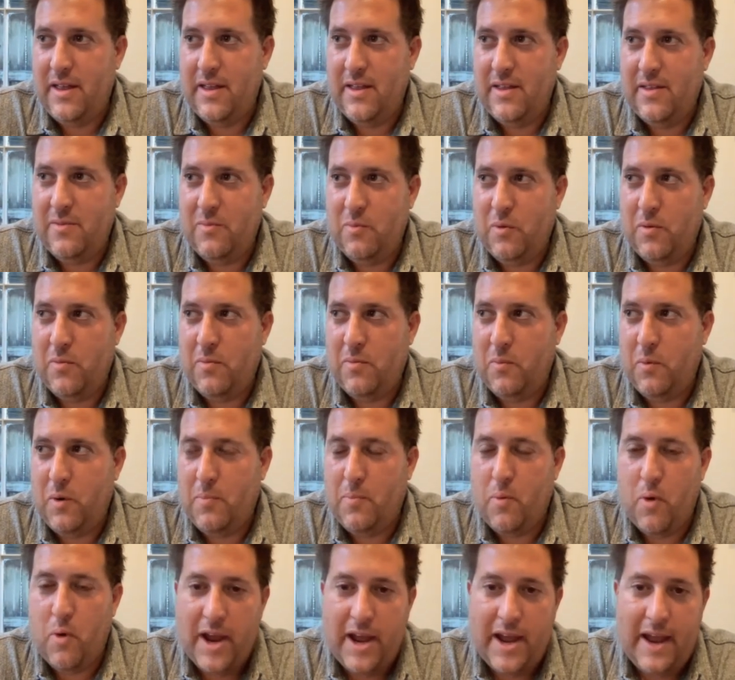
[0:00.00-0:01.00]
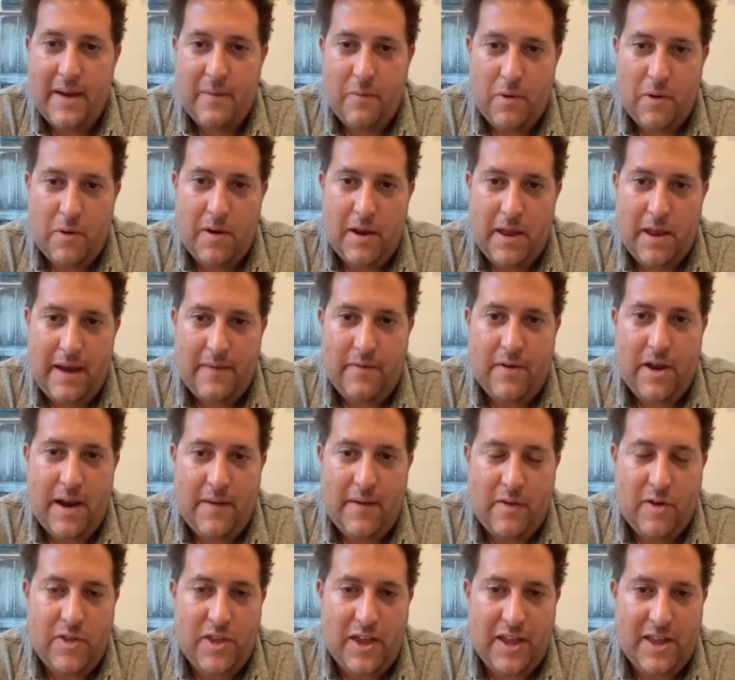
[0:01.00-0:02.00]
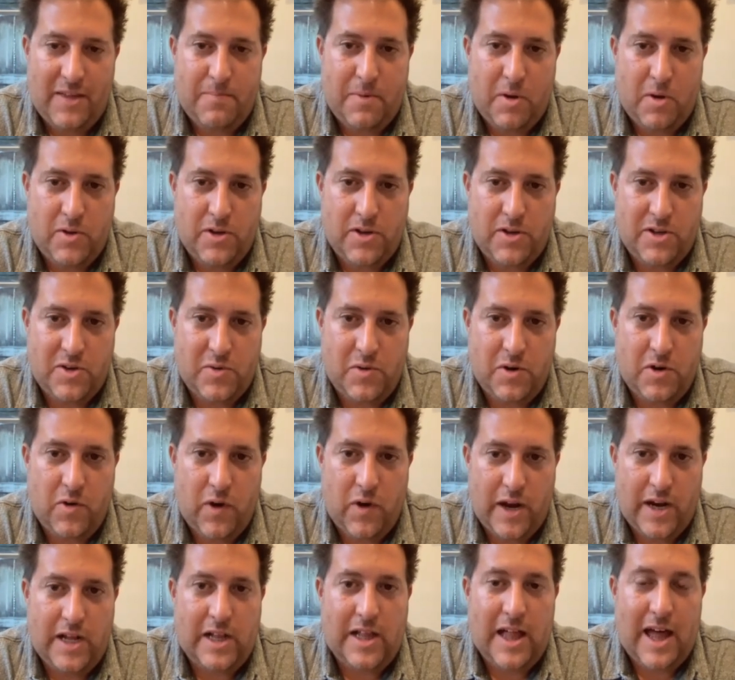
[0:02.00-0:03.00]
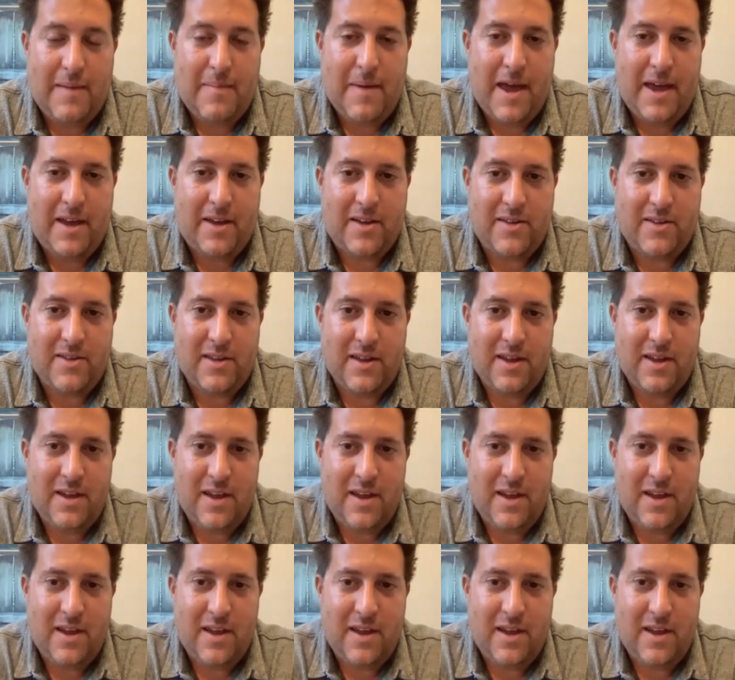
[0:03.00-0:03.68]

we're bringing it. Everything is building to a great climax.